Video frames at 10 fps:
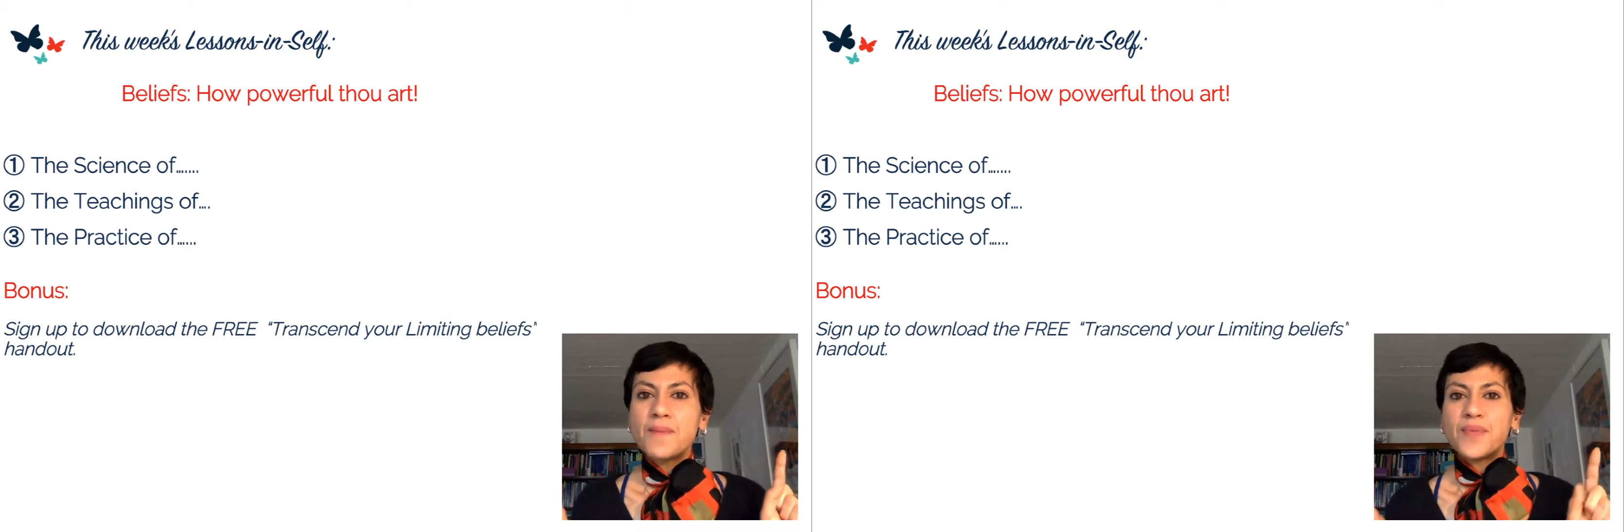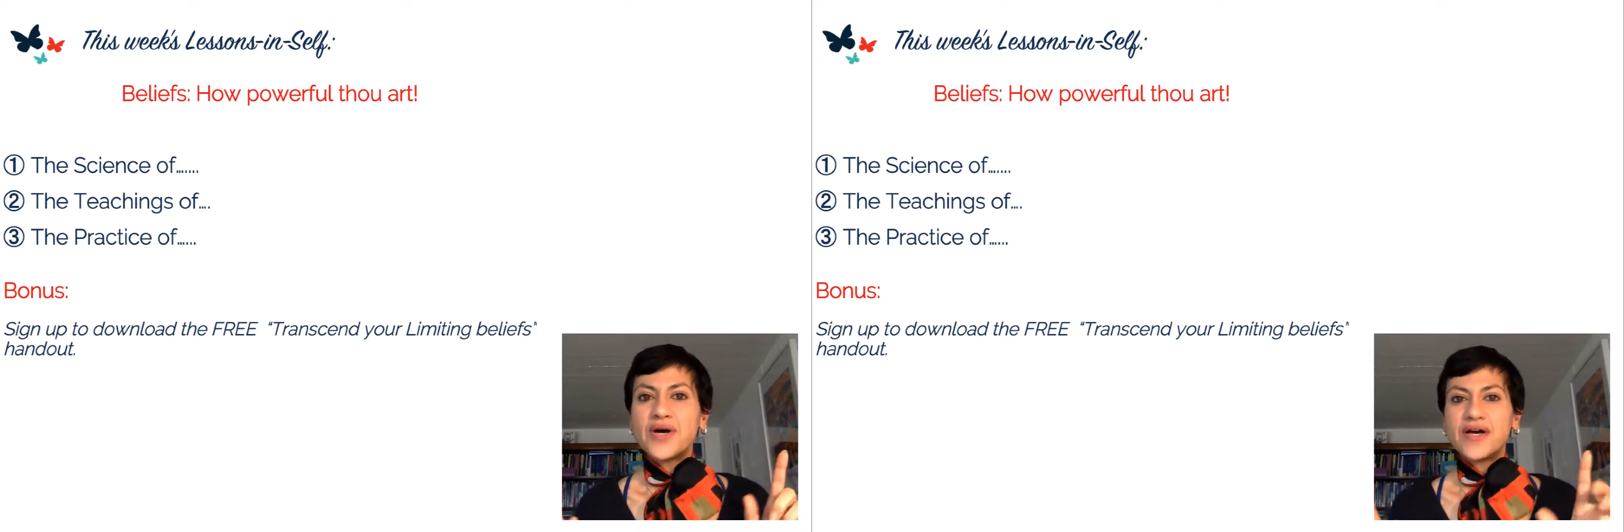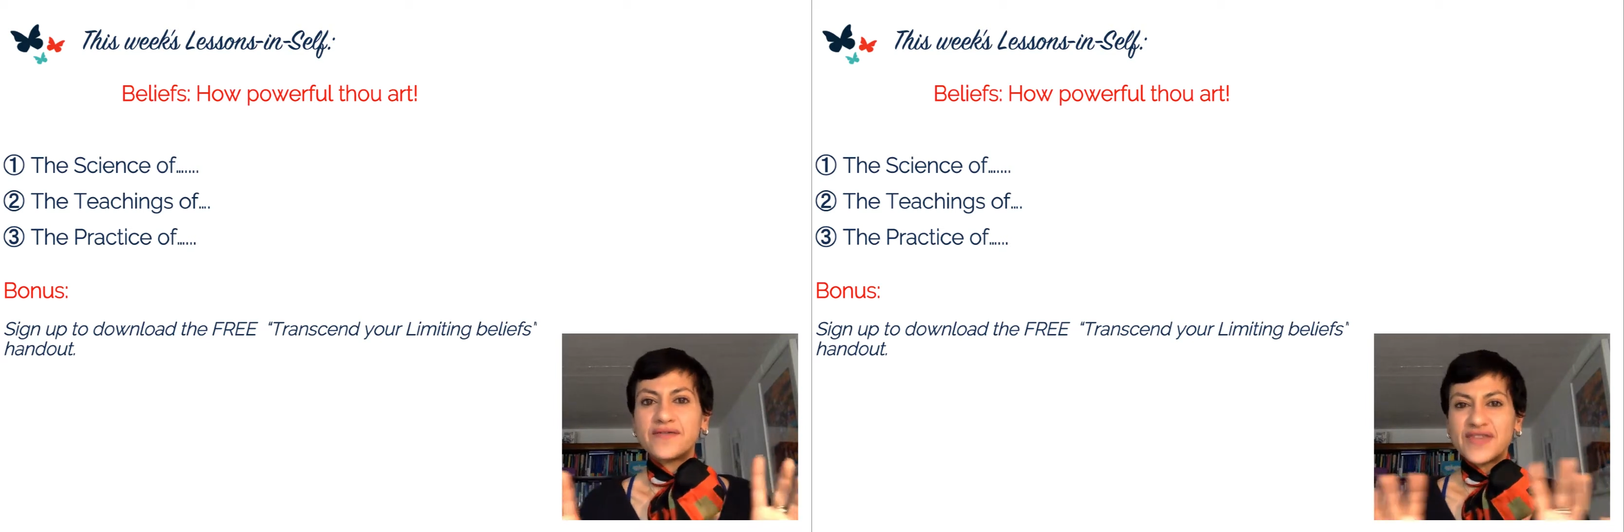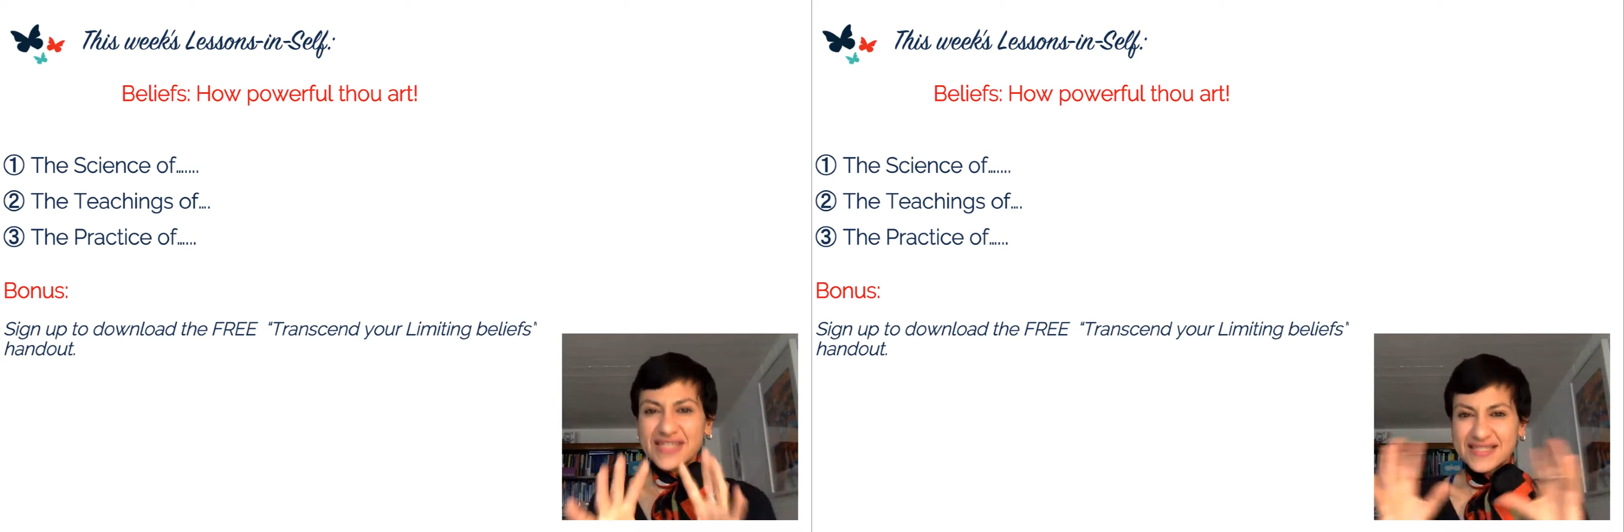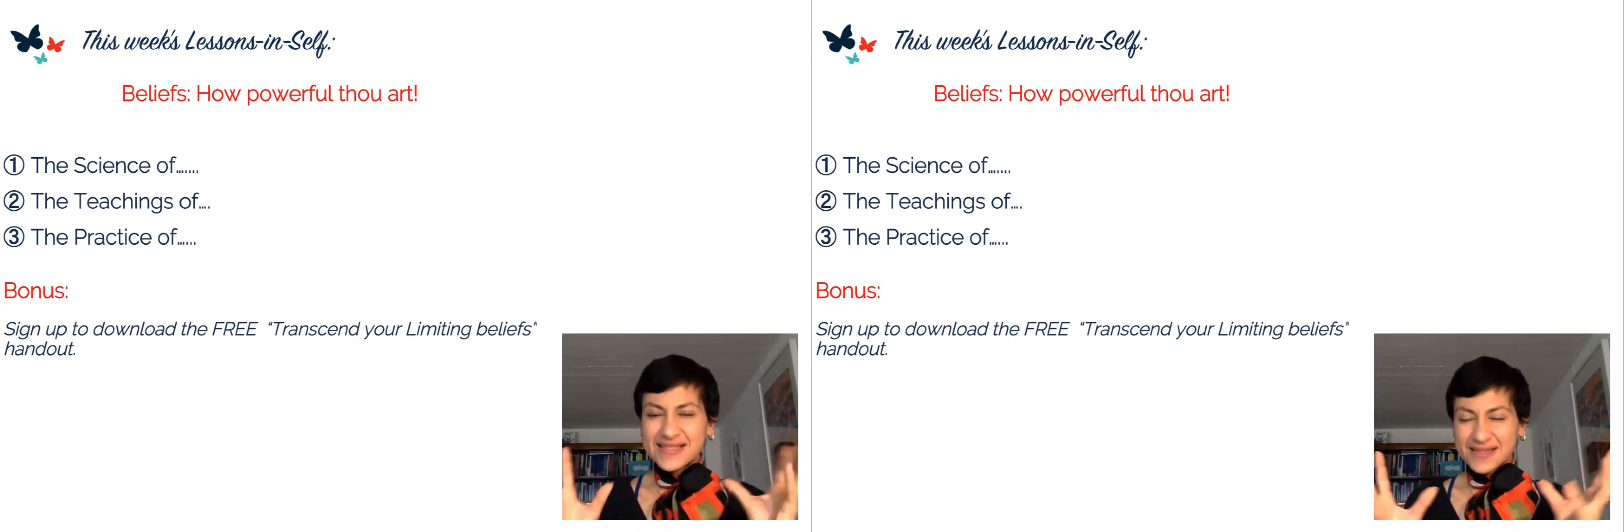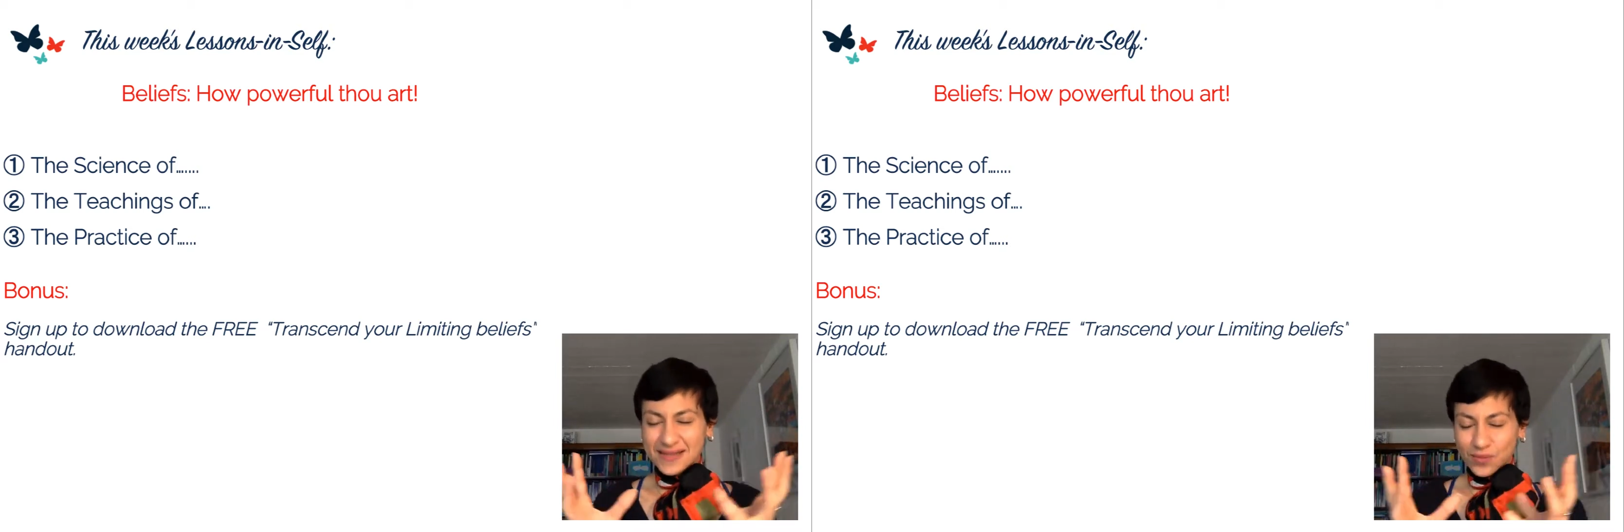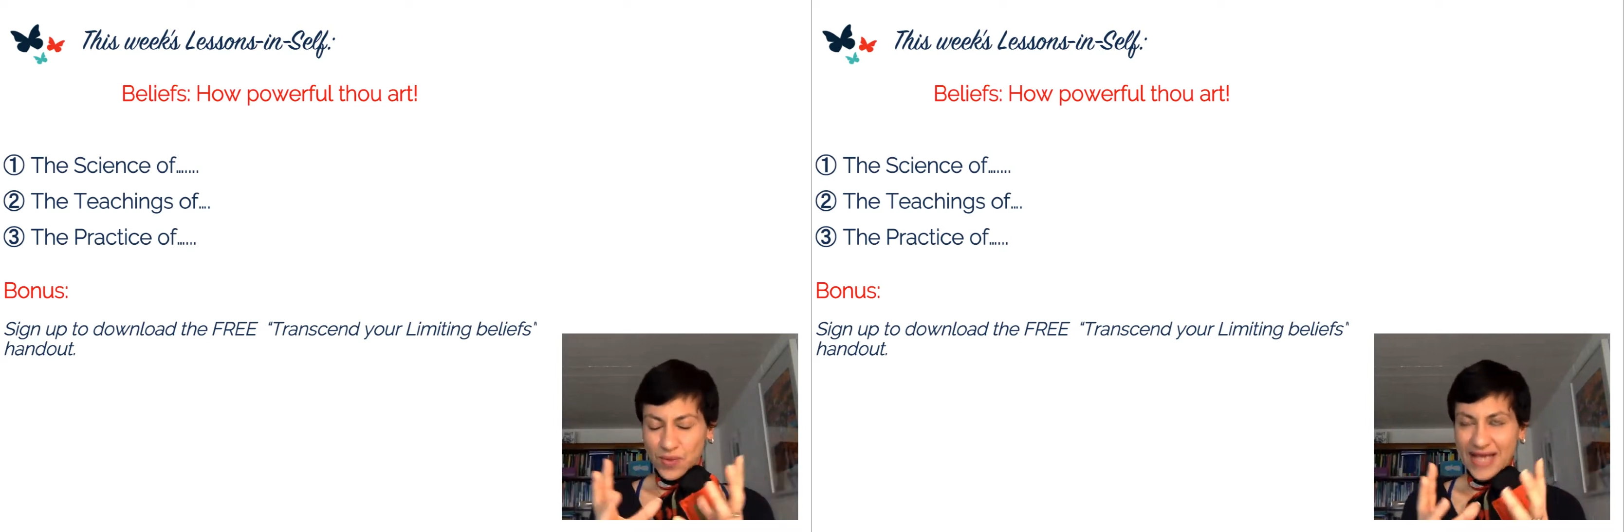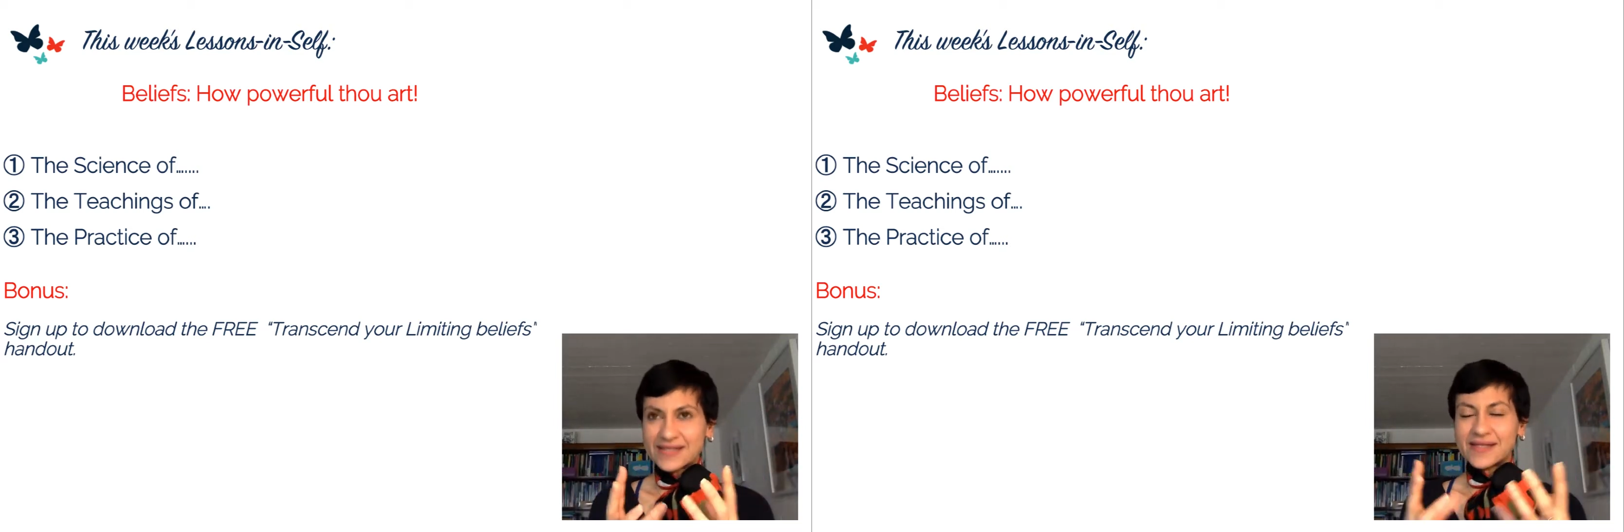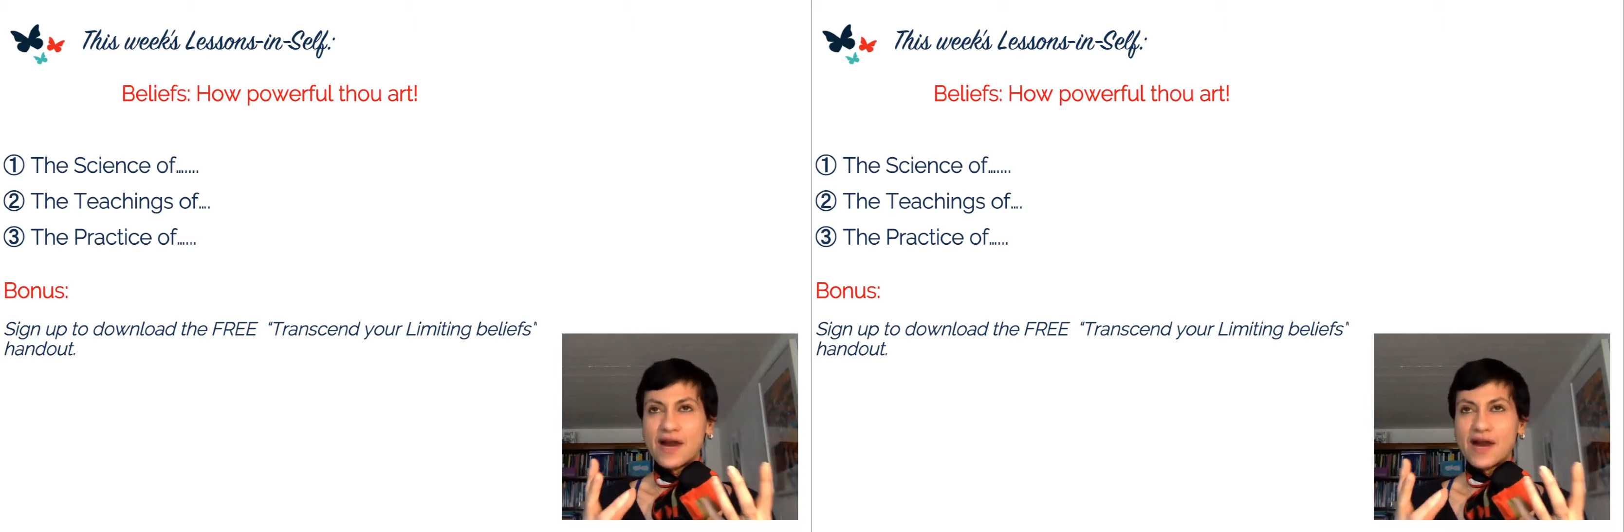but this lesson